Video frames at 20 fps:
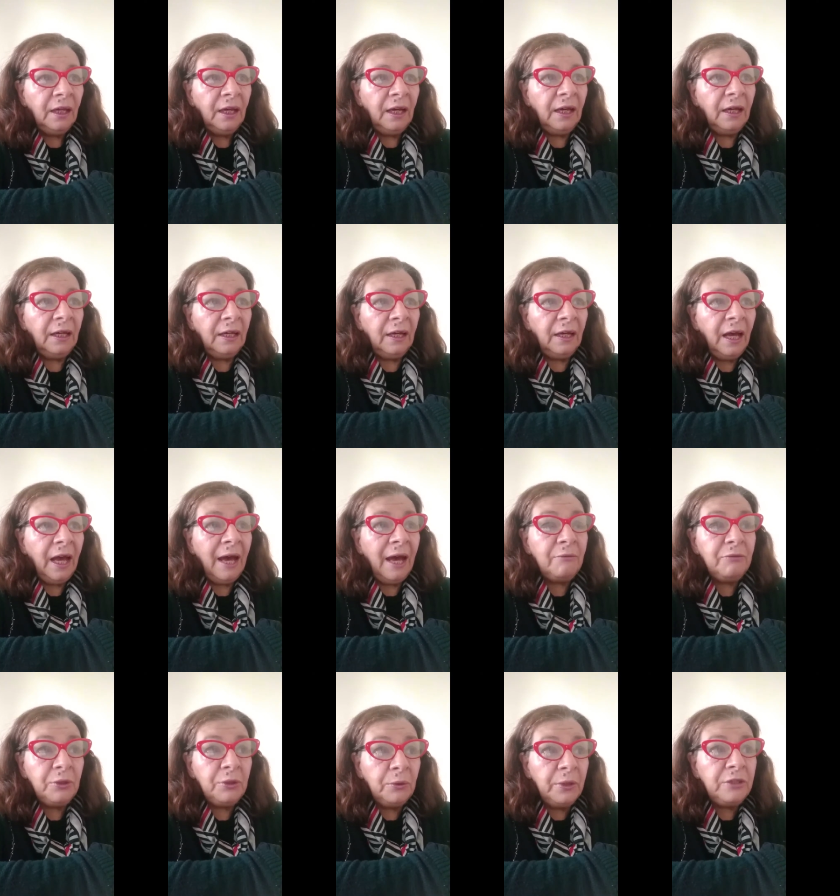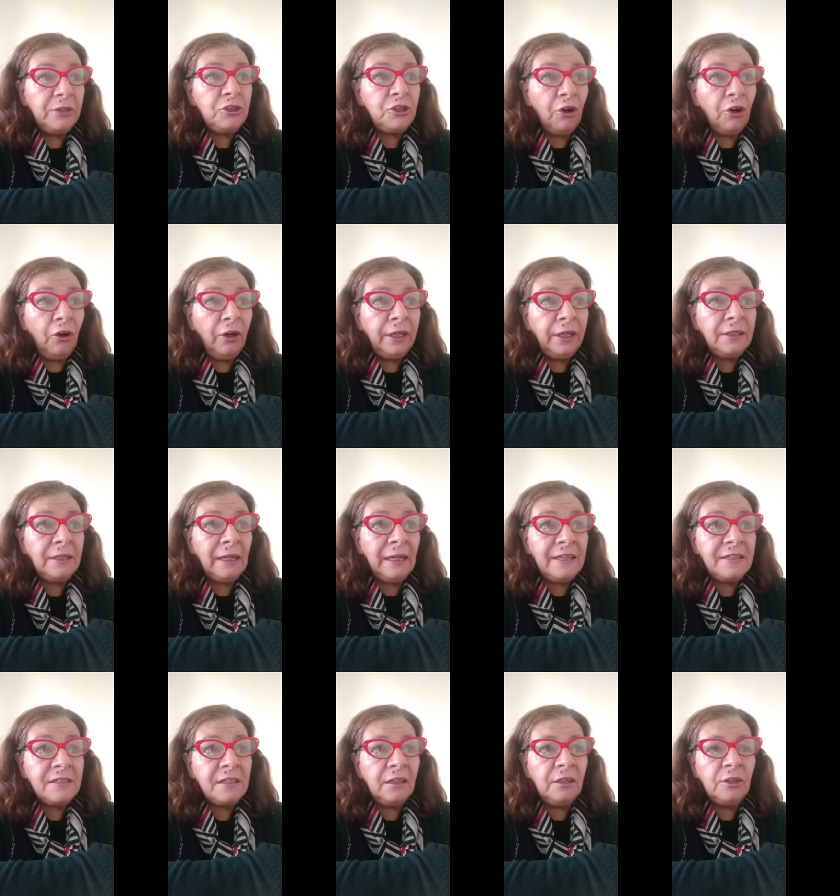Have you enjoyed
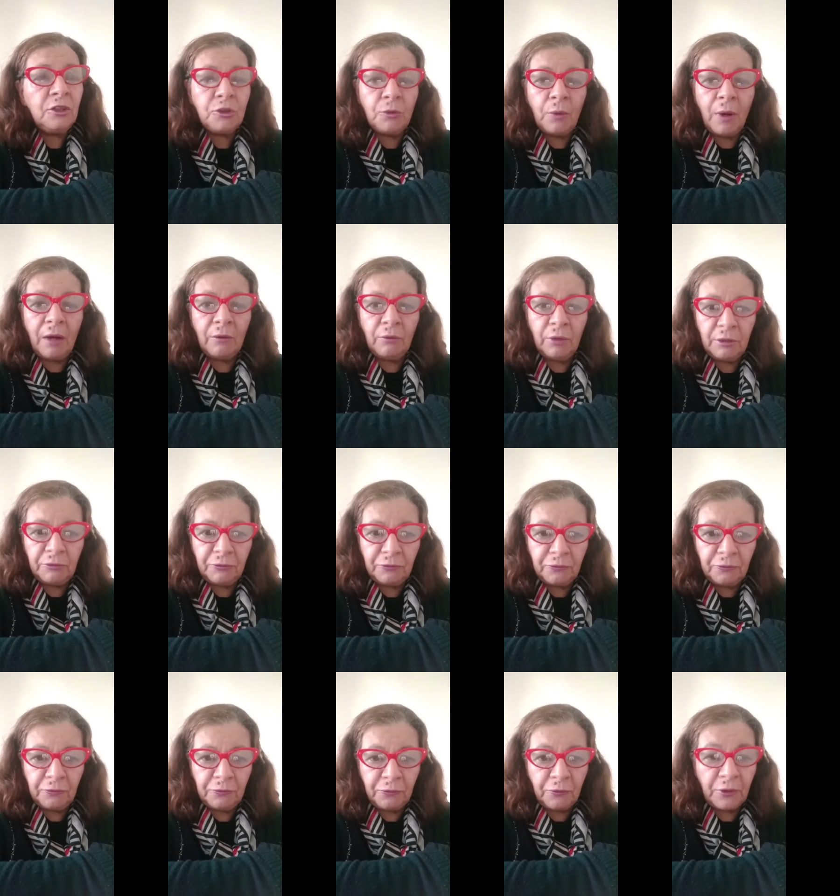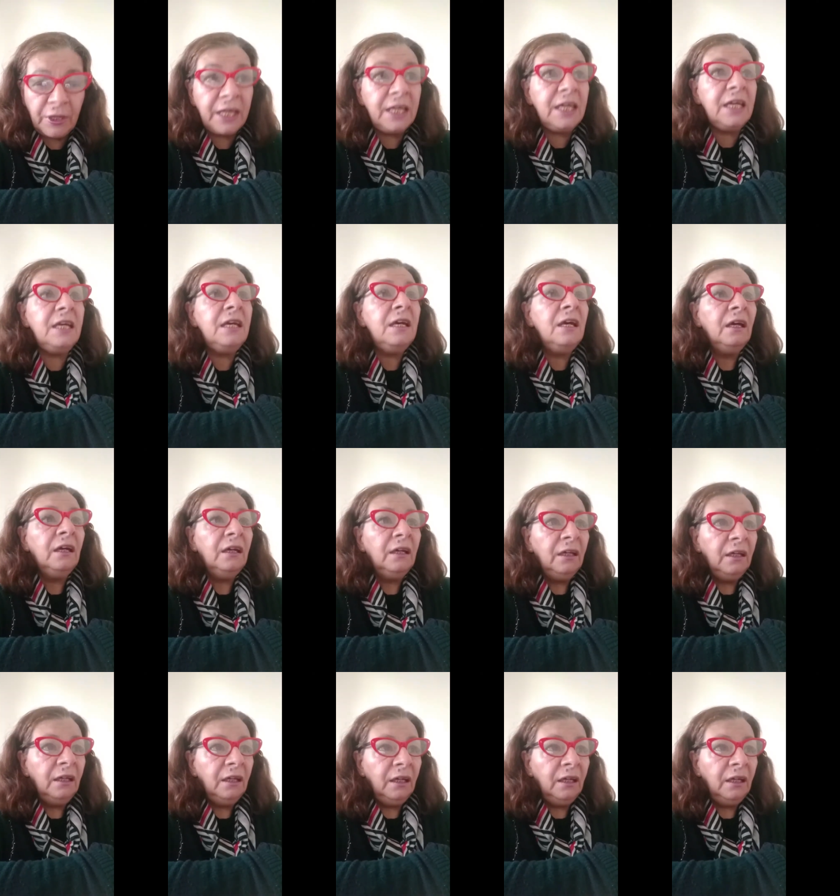listening to our free